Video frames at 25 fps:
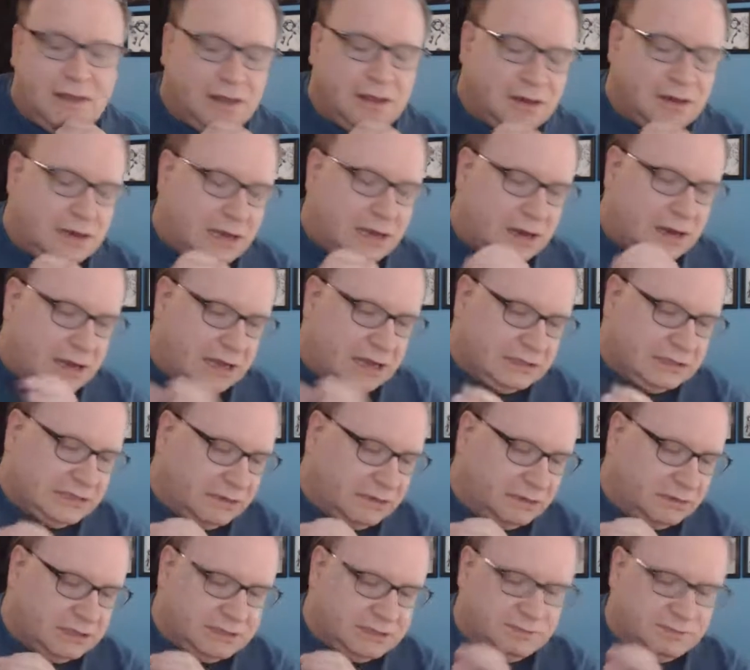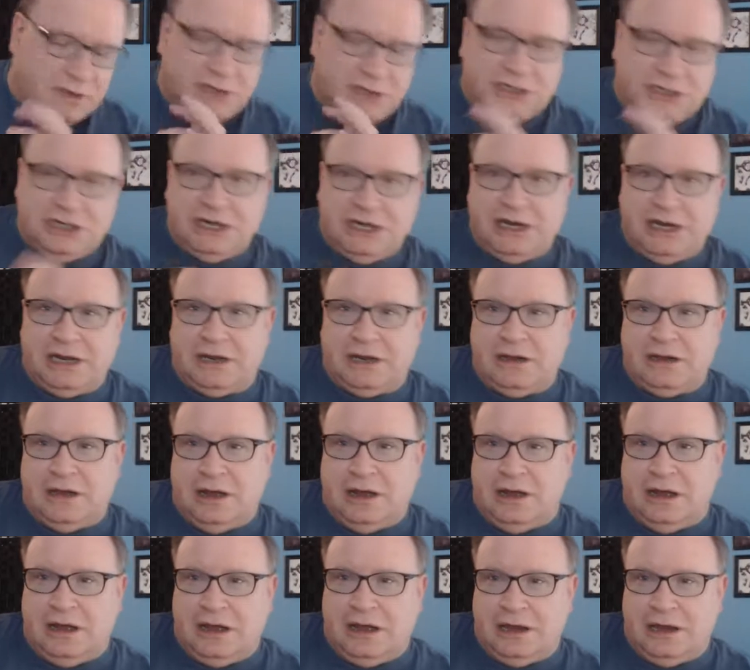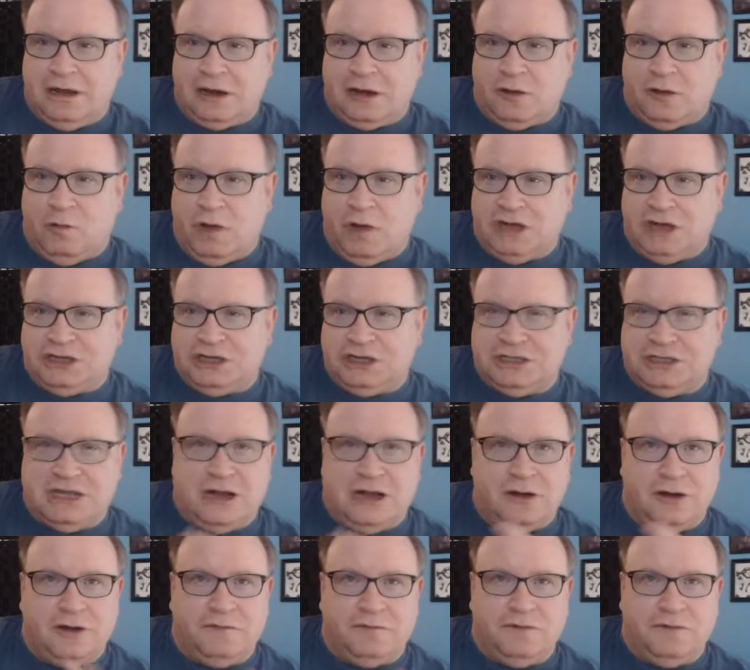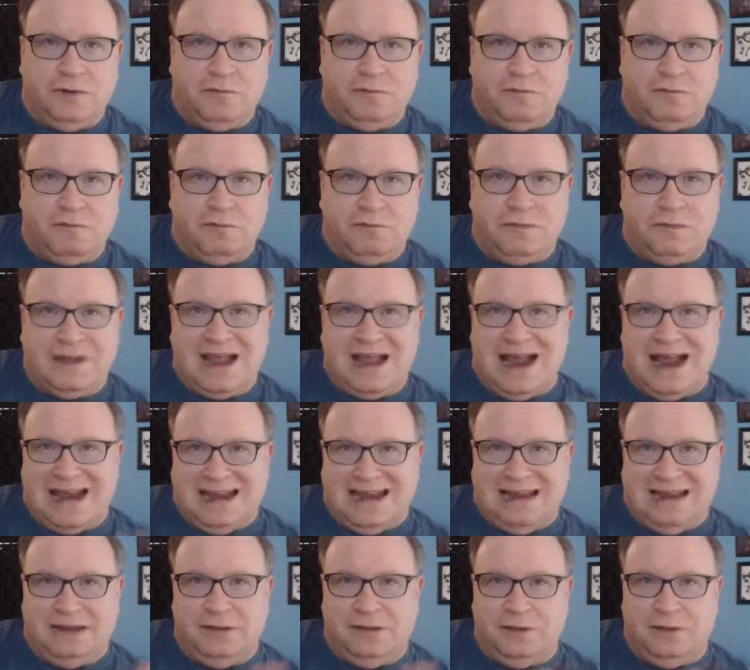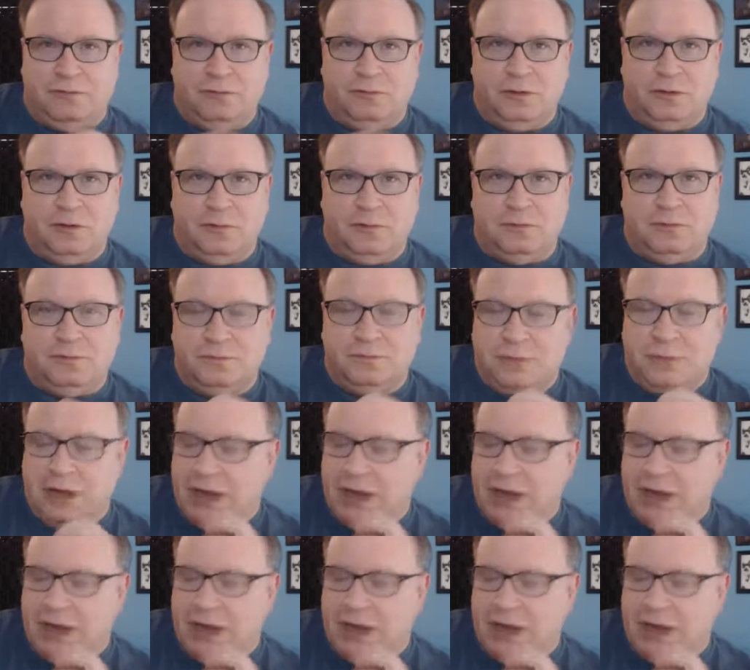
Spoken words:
Now, as I was mentioning in the questions, I don't know if you got in the room